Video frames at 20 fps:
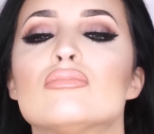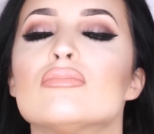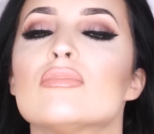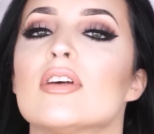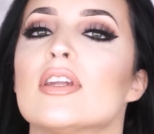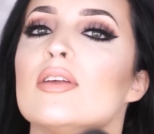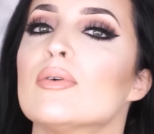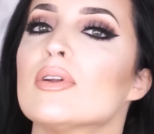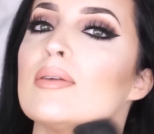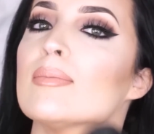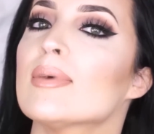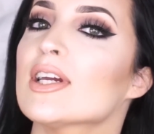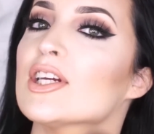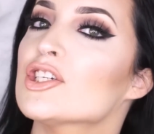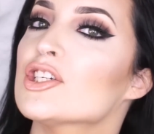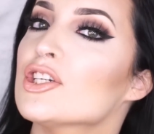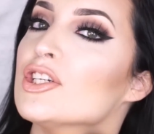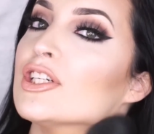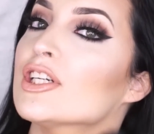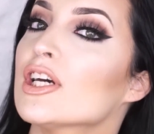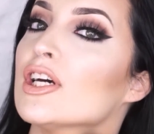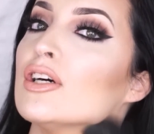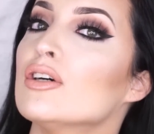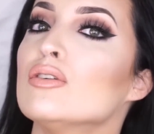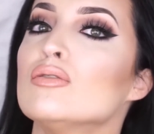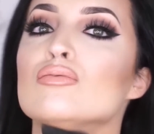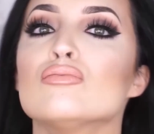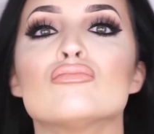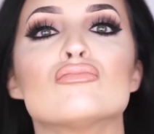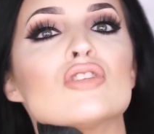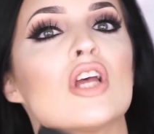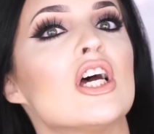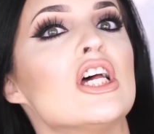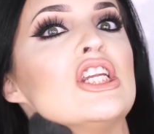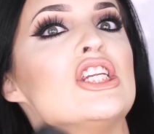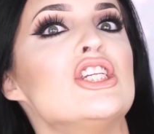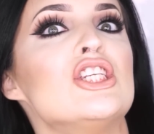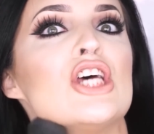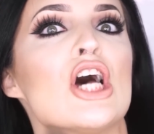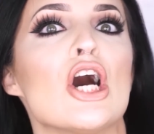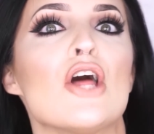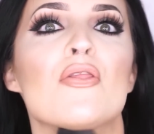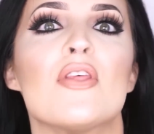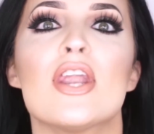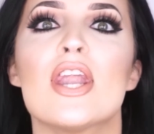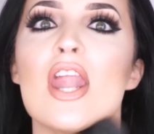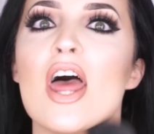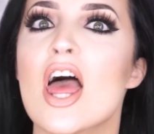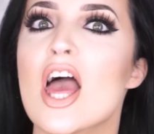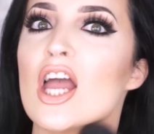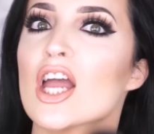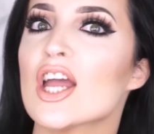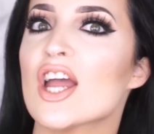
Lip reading: And you want to make sure you go down the neck.